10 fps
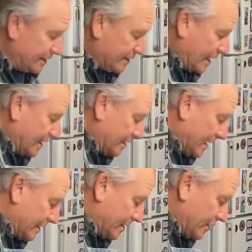decided
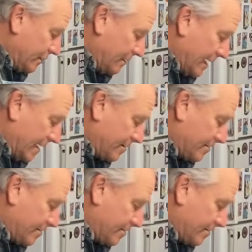not to do that.